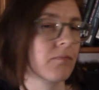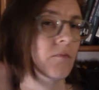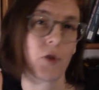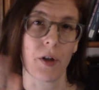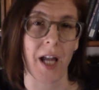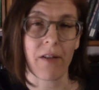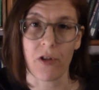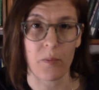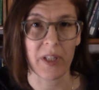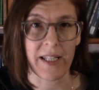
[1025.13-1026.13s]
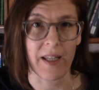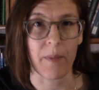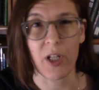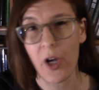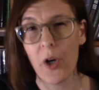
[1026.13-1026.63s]
yeah, just please let
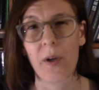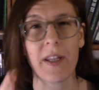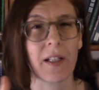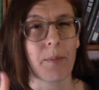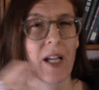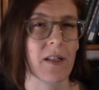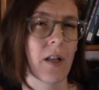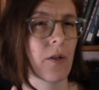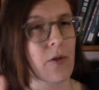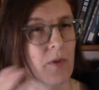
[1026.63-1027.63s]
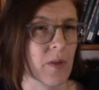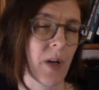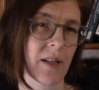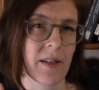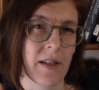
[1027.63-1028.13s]
me know, and then based on those
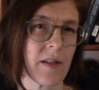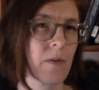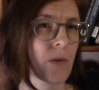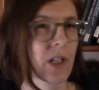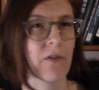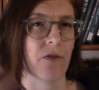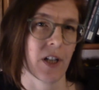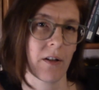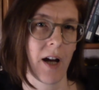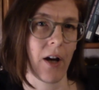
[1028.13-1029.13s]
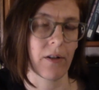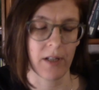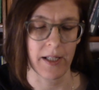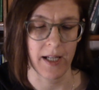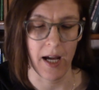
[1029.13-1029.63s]
responses, we can figure out
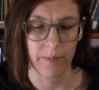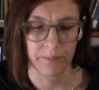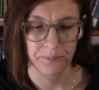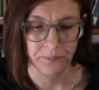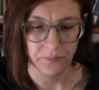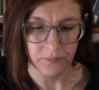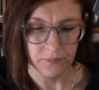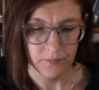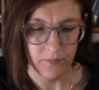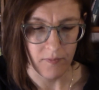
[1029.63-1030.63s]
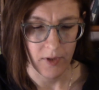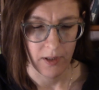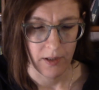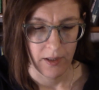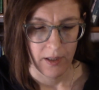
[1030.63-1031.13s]
a time.
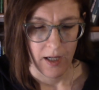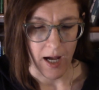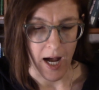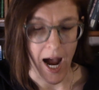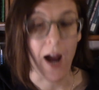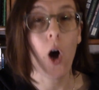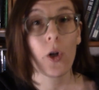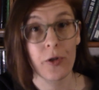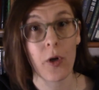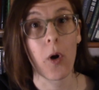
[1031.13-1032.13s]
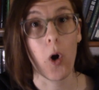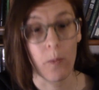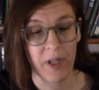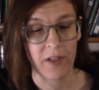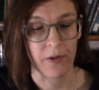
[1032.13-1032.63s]
I also
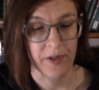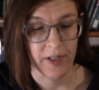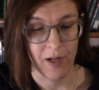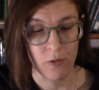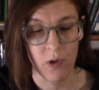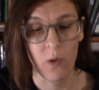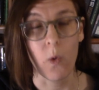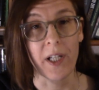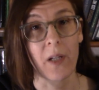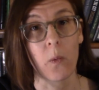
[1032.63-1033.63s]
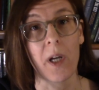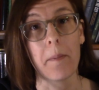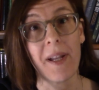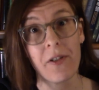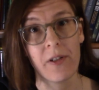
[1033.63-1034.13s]
hope that you'll schedule one-on-one
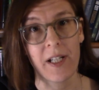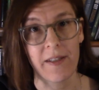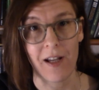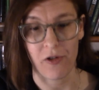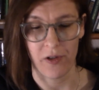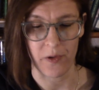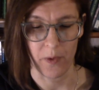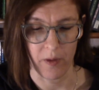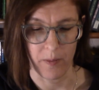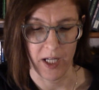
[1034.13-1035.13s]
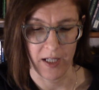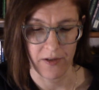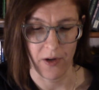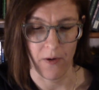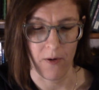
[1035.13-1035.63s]
mentoring sessions with me
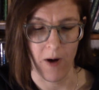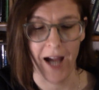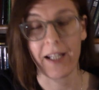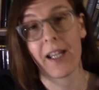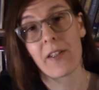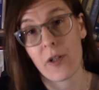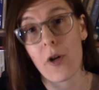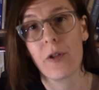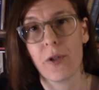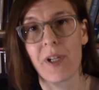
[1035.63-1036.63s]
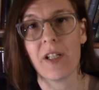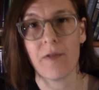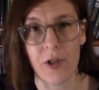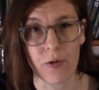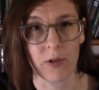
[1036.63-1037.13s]
so I can get to know you
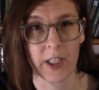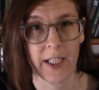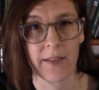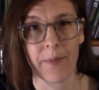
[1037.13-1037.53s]
individually.